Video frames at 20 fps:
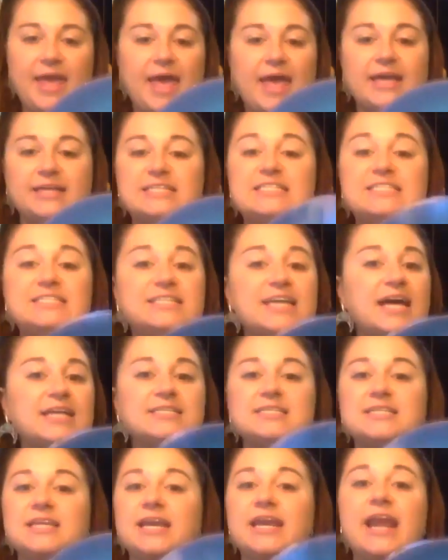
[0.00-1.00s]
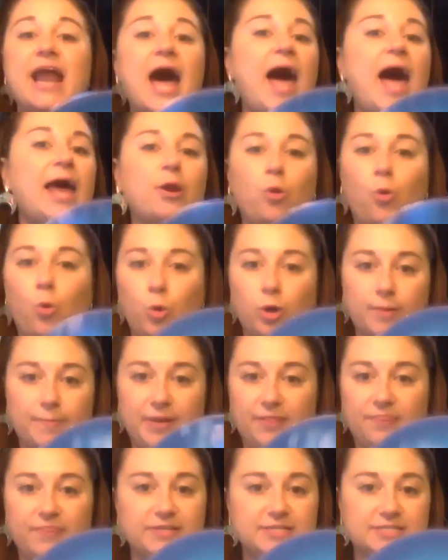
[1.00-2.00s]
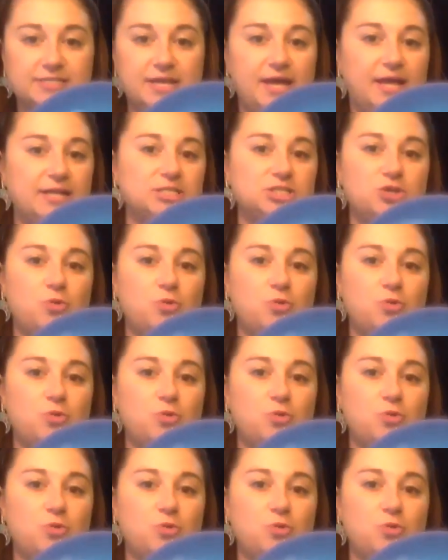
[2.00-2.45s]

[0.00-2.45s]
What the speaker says: It does not orbit the sun.